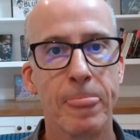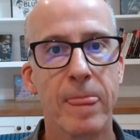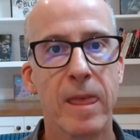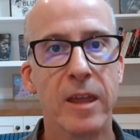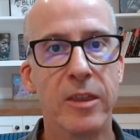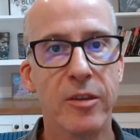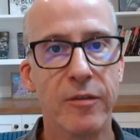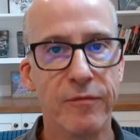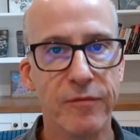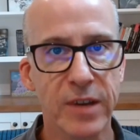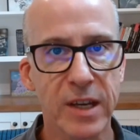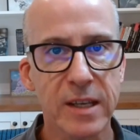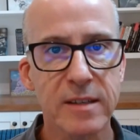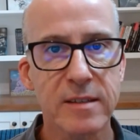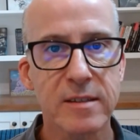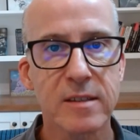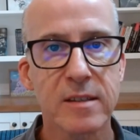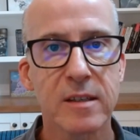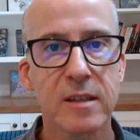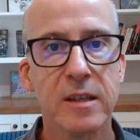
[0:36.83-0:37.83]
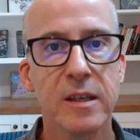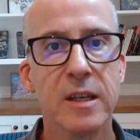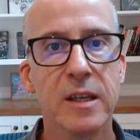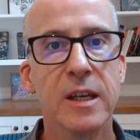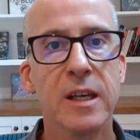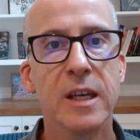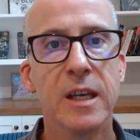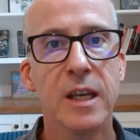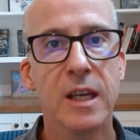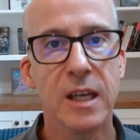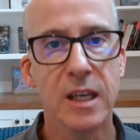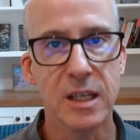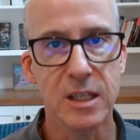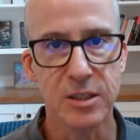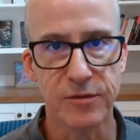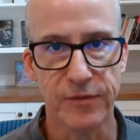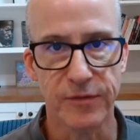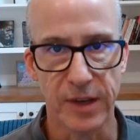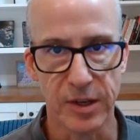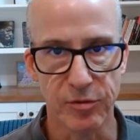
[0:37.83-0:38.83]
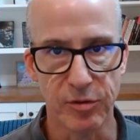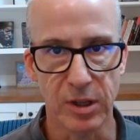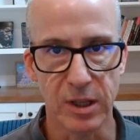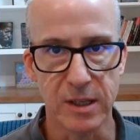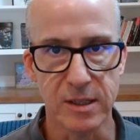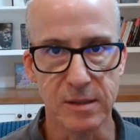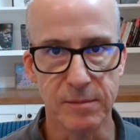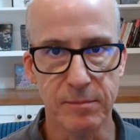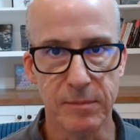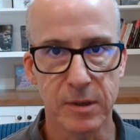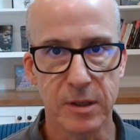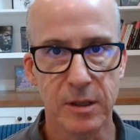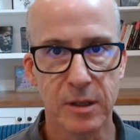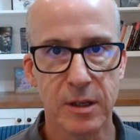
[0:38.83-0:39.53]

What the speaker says: And the fix is federalism.